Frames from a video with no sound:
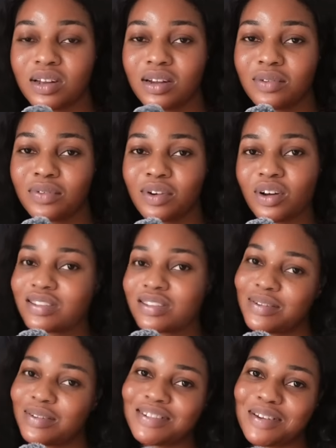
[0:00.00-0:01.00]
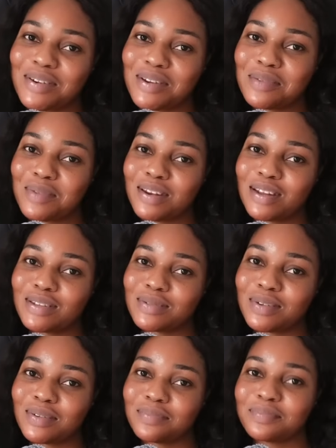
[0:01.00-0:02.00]
And of course, I'll see you in my
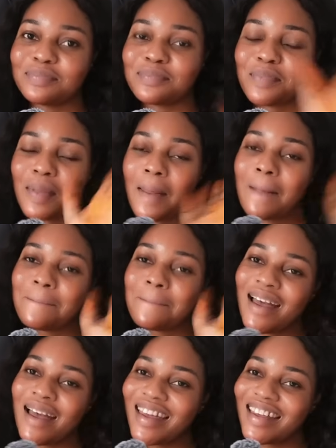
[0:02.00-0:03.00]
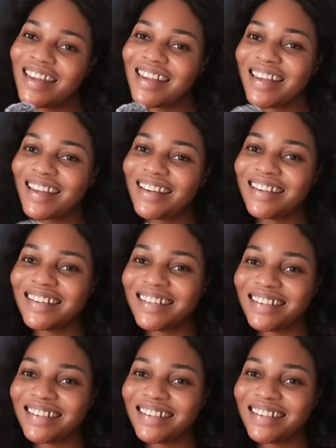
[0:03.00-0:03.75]
next one. Bye.